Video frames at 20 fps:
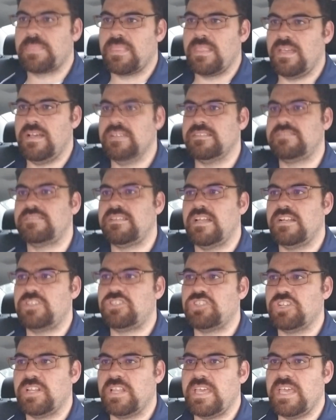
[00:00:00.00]

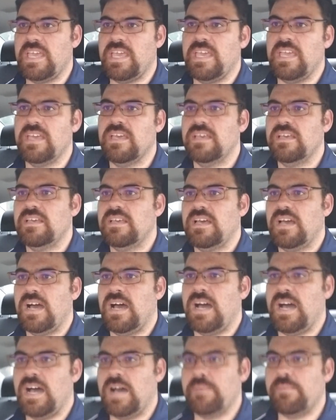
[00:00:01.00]
essentially
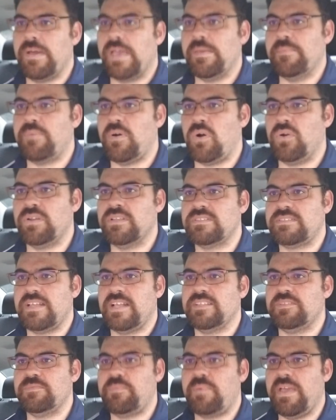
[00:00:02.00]
um, a bonus
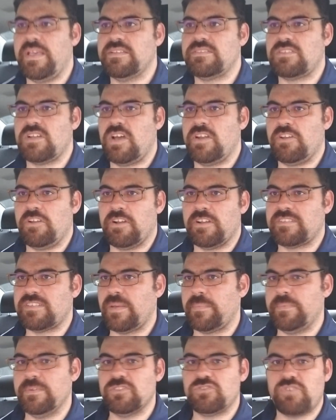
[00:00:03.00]
that's based on your
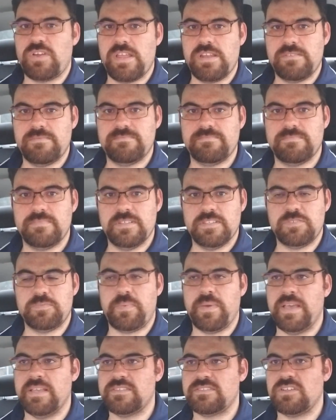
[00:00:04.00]
acceptance rate. It's
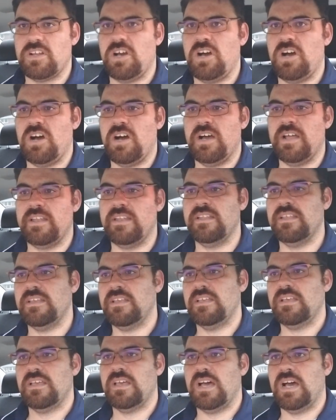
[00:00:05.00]
based on
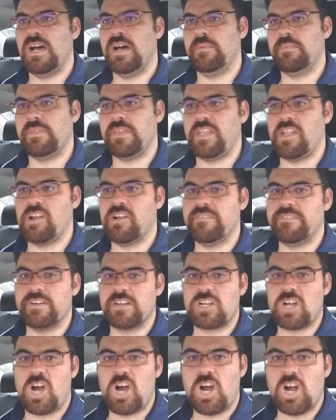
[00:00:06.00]
um, the year of your
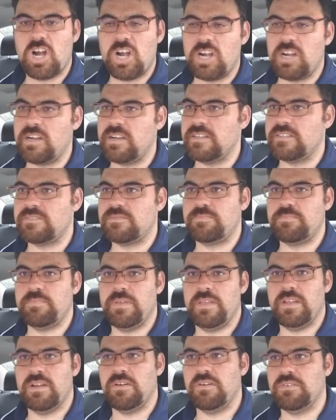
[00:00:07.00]
car. It's
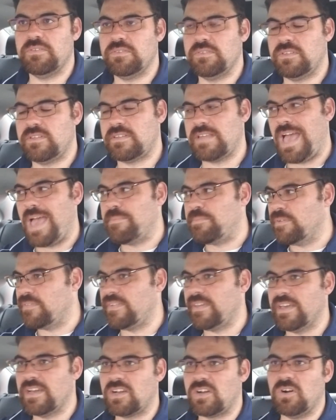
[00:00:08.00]
you know the type of
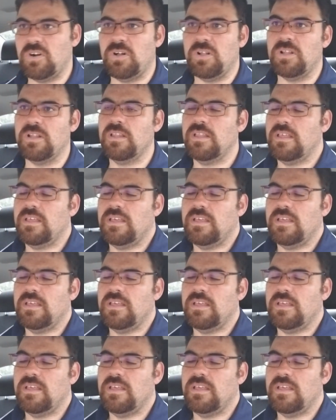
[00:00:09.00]
vehicle,